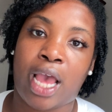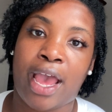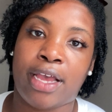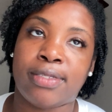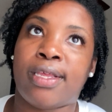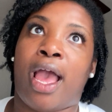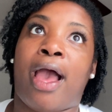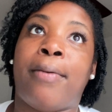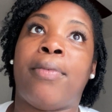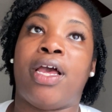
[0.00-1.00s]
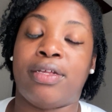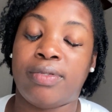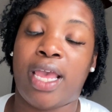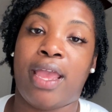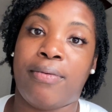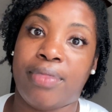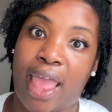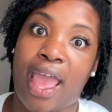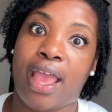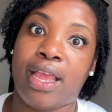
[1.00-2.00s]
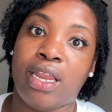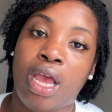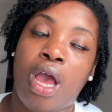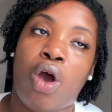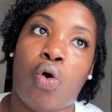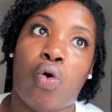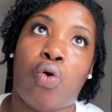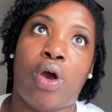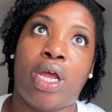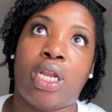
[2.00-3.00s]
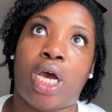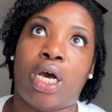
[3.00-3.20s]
I obtained that on,